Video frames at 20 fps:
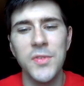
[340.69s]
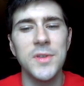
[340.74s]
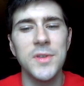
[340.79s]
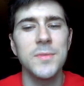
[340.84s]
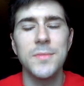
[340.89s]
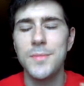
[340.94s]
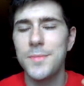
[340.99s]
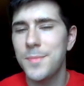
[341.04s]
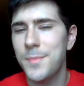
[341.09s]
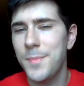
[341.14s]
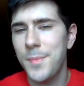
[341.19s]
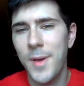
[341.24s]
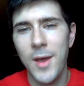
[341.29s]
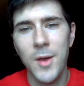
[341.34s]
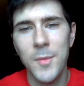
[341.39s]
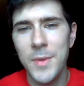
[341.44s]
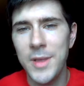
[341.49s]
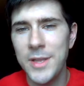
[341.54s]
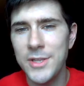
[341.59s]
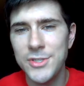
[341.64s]
then by
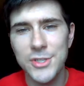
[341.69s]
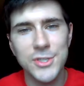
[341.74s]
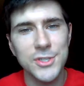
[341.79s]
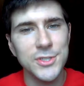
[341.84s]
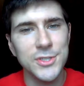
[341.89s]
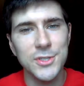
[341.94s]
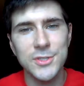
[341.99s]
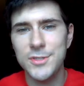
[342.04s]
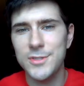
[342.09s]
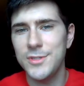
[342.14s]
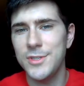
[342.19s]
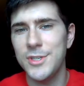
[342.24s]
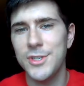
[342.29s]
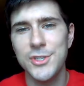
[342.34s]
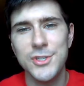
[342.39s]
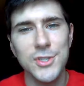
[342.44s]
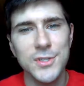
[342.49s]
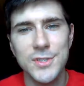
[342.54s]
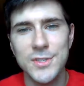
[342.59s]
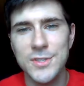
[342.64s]
all means you
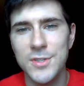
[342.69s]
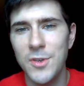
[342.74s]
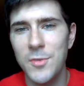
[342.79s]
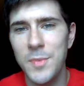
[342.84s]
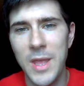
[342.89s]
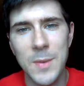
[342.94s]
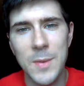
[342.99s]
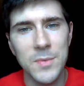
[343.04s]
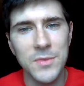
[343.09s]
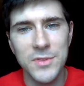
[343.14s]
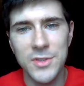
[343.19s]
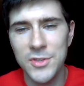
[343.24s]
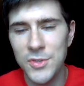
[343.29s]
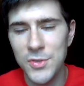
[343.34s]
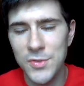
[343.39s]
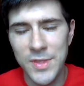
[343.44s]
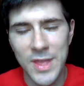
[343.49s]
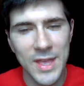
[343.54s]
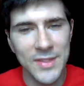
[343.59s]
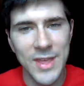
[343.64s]
should still be able to
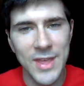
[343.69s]
do that.